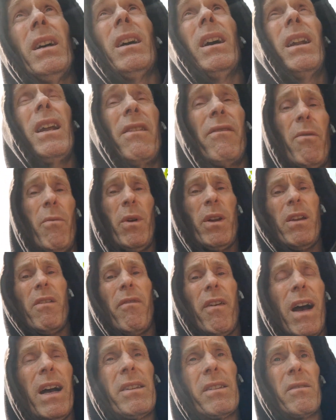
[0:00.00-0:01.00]
And even when you've
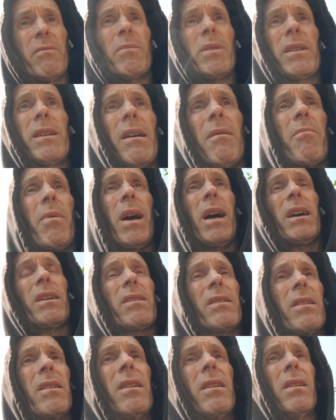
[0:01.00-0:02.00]
had some
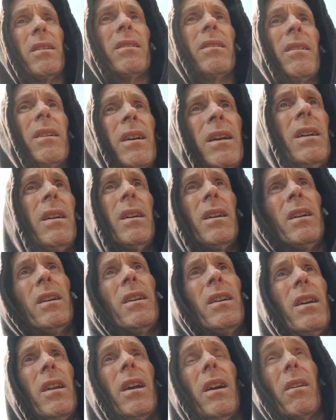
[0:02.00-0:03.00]
setbacks,
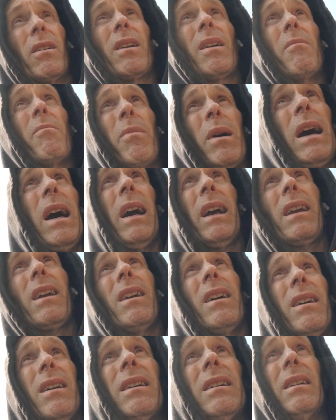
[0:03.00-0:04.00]
come back
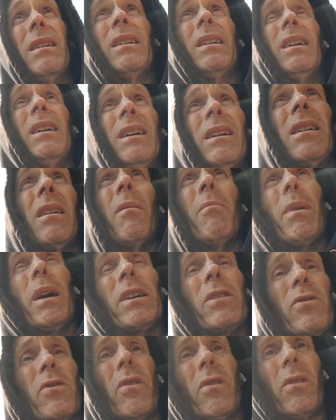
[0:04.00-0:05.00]

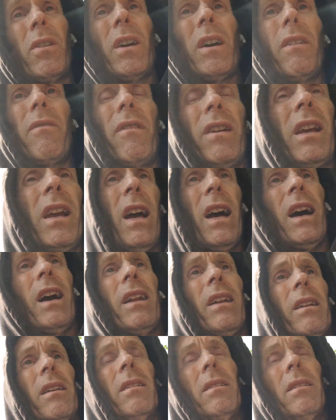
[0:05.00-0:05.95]
stronger if you can.